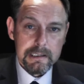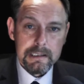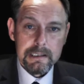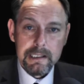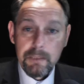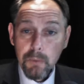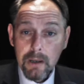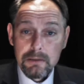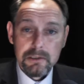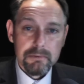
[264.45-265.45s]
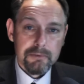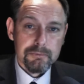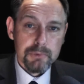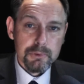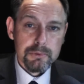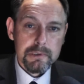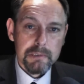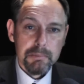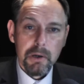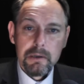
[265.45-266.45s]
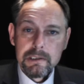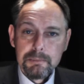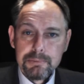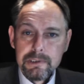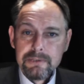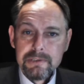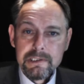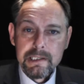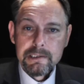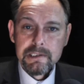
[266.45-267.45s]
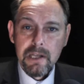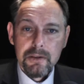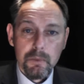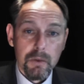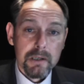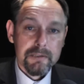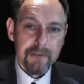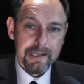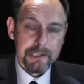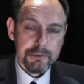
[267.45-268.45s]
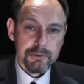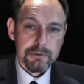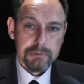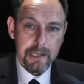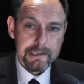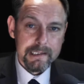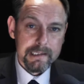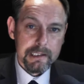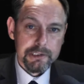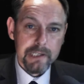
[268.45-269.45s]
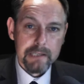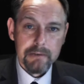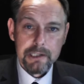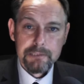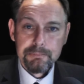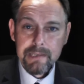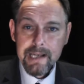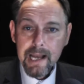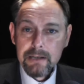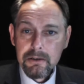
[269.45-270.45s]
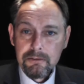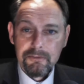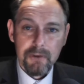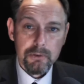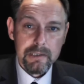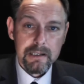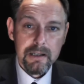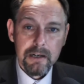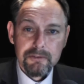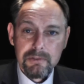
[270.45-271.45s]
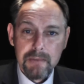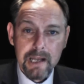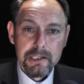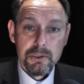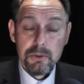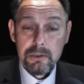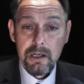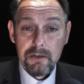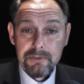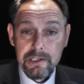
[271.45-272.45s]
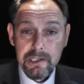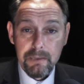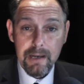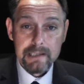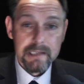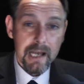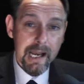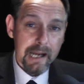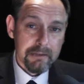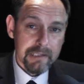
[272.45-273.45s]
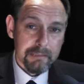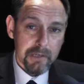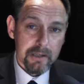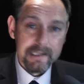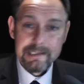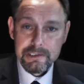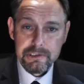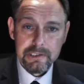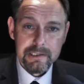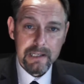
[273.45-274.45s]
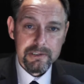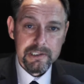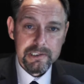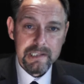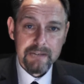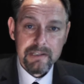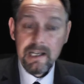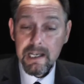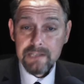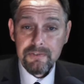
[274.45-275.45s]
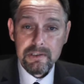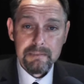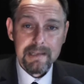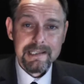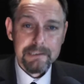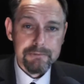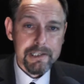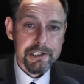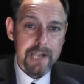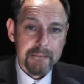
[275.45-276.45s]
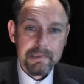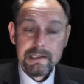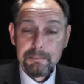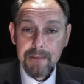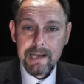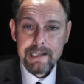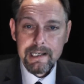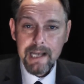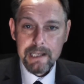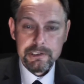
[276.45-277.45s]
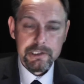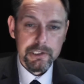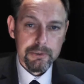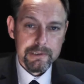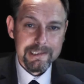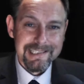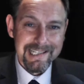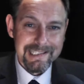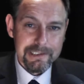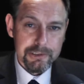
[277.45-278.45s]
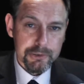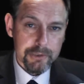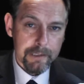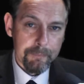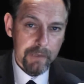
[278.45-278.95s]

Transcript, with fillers: the welter of rules the bloc has approved since the worst financial crisis in a generation began unfolding from a corner of the US housing market in 2007 is fundamentally reshaping the banking and securities industry.